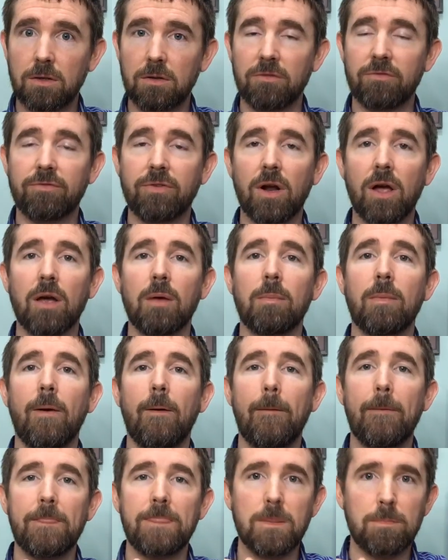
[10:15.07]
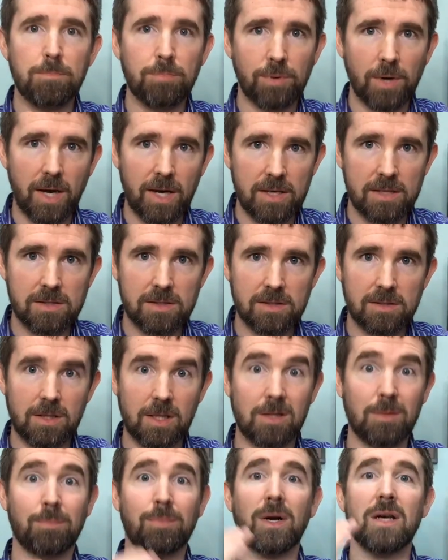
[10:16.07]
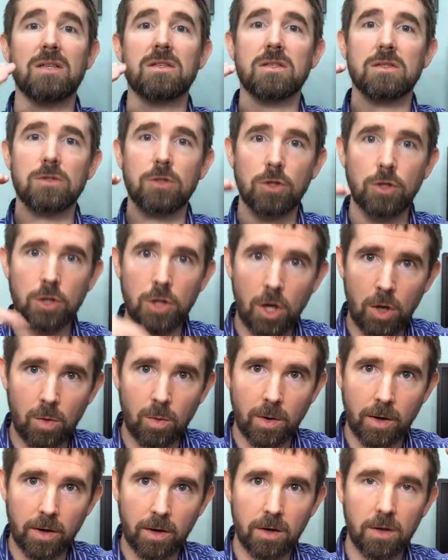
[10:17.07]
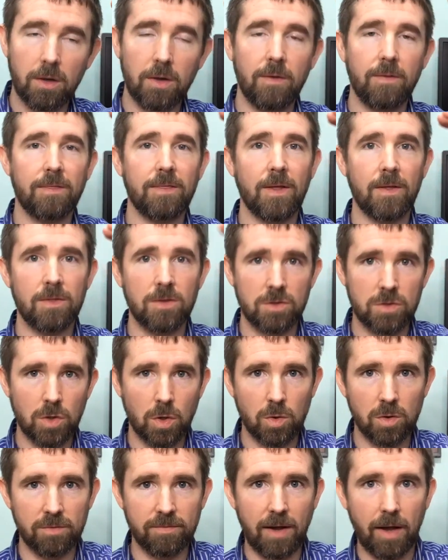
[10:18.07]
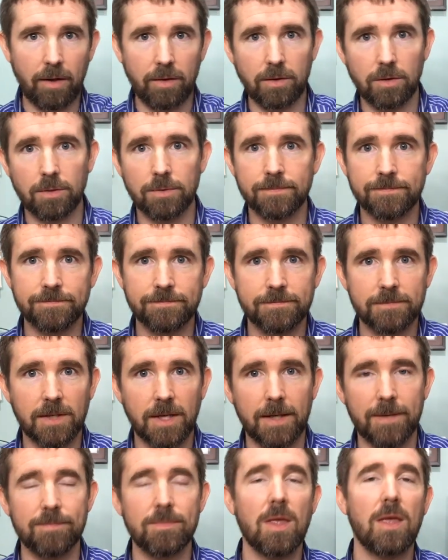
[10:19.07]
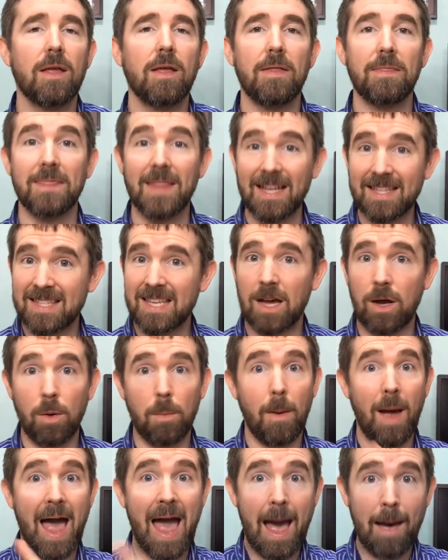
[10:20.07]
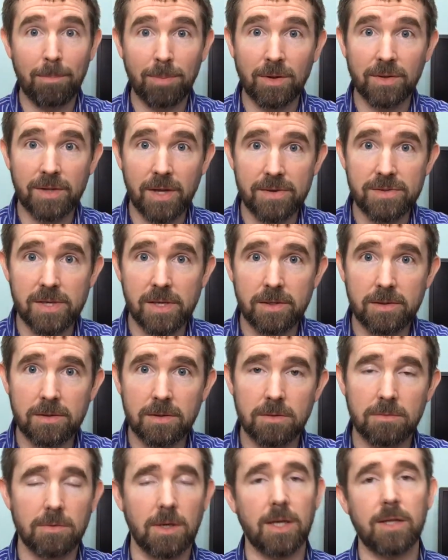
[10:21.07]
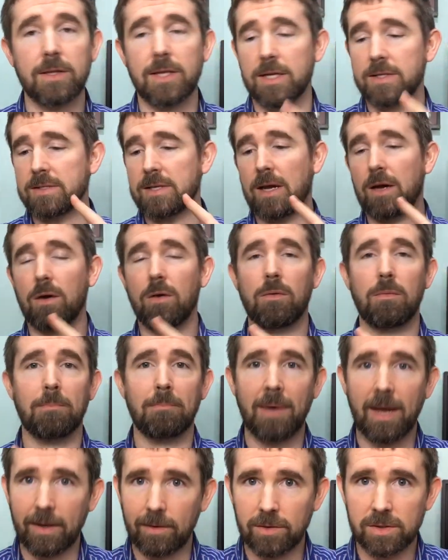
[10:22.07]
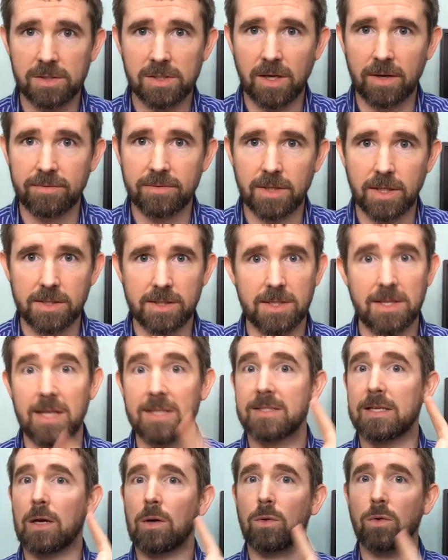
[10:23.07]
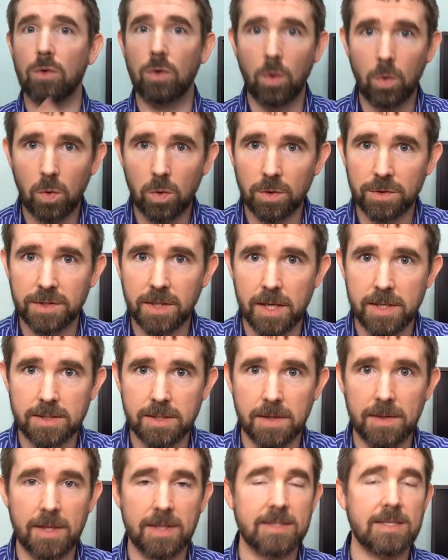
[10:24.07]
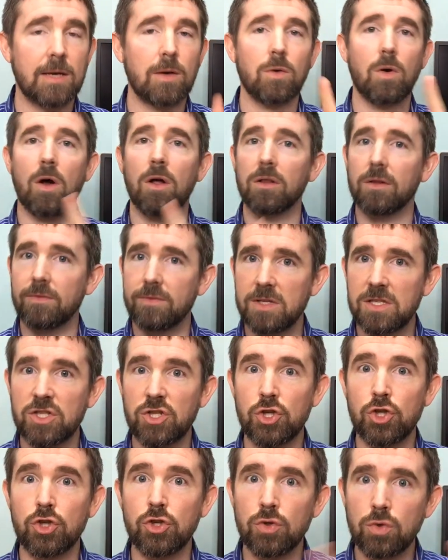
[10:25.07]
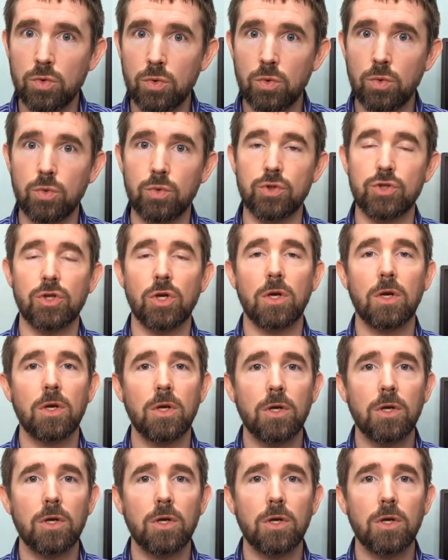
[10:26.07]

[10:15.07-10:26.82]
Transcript: from the price, that the price is lower than the total value, okay? That's how Apple does it, right? That's how Microsoft does it. That's how Google does it. That's how all of these huge